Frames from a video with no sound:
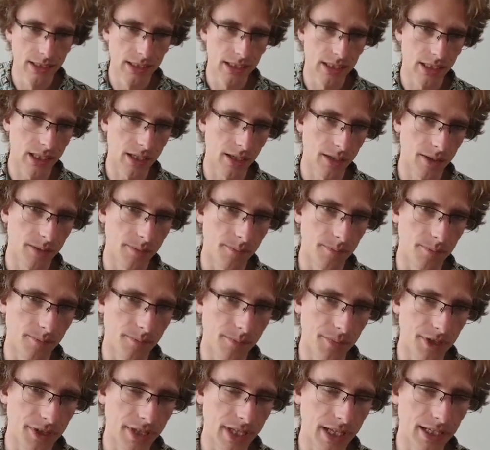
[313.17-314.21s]

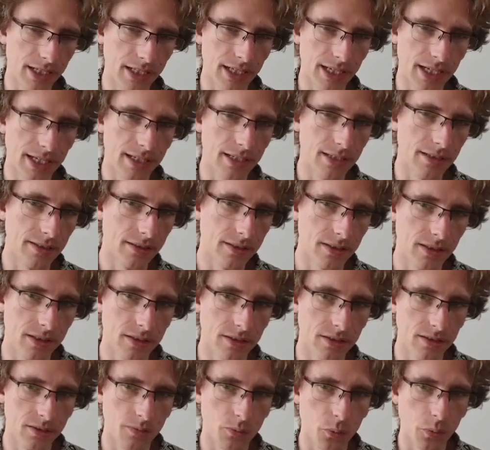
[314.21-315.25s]
But then again,
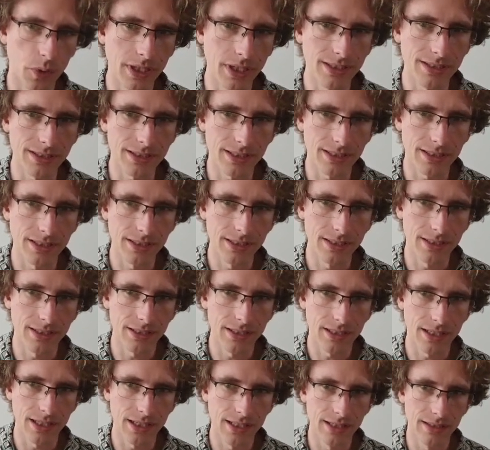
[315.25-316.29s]
the wins
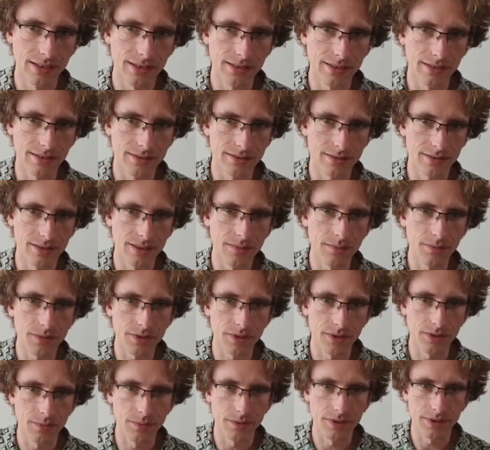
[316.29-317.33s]
in team
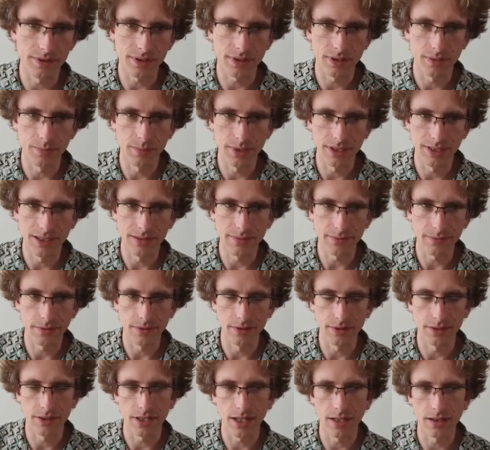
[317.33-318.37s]
tournaments are a bit
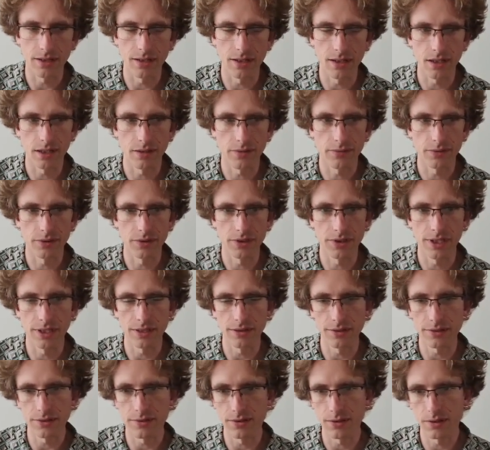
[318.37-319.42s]
different than for
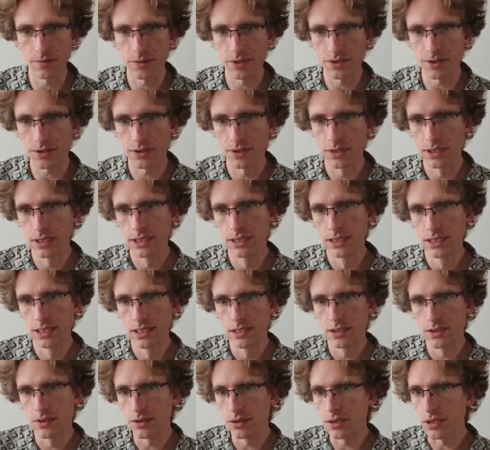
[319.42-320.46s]
singles tournaments.
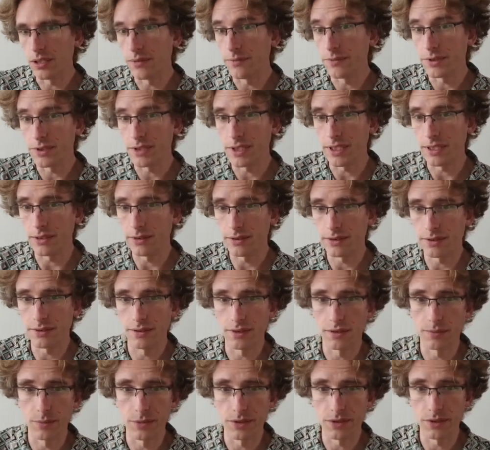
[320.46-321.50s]
Usually for singles
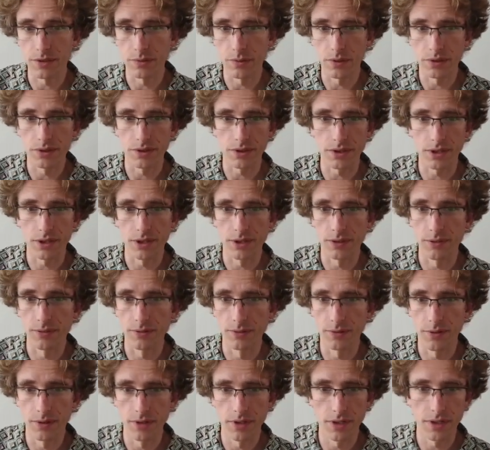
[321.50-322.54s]
tournaments, you want to
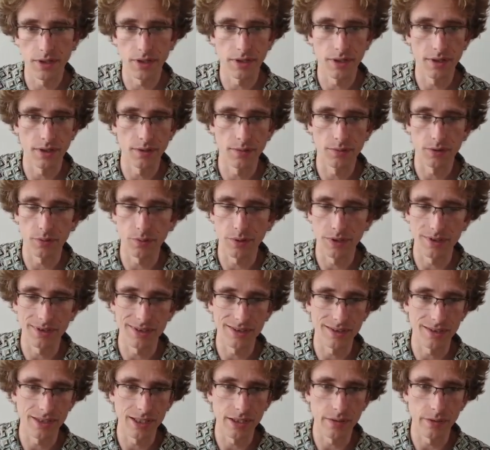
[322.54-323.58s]
go
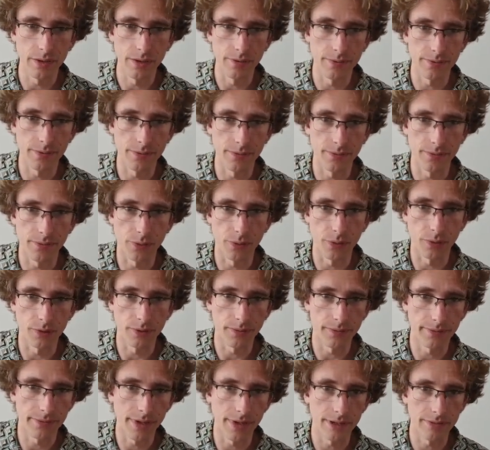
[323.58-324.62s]
20-0 for 4
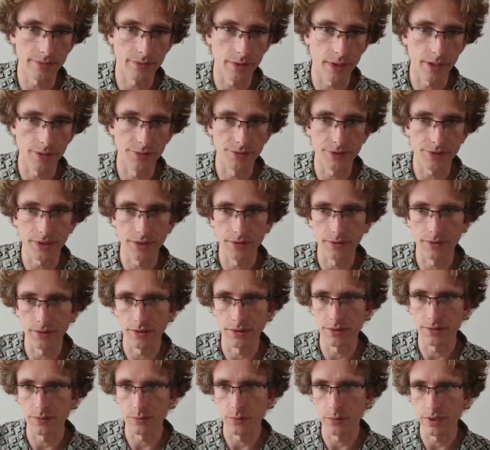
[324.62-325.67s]
or 5 rounds in order
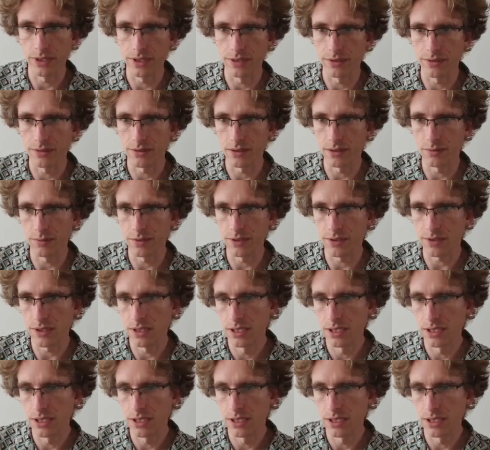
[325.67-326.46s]
to win the tournament.